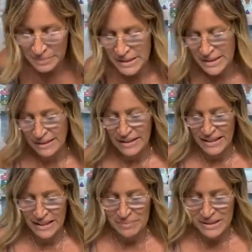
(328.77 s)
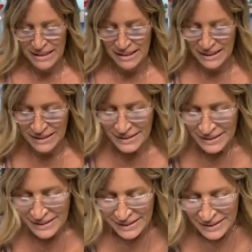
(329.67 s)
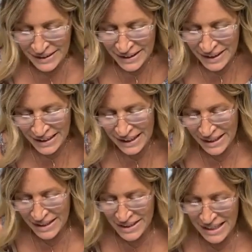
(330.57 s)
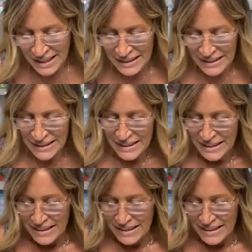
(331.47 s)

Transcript: Priscilla. Thank you, Priscilla. Thank you, Shelly.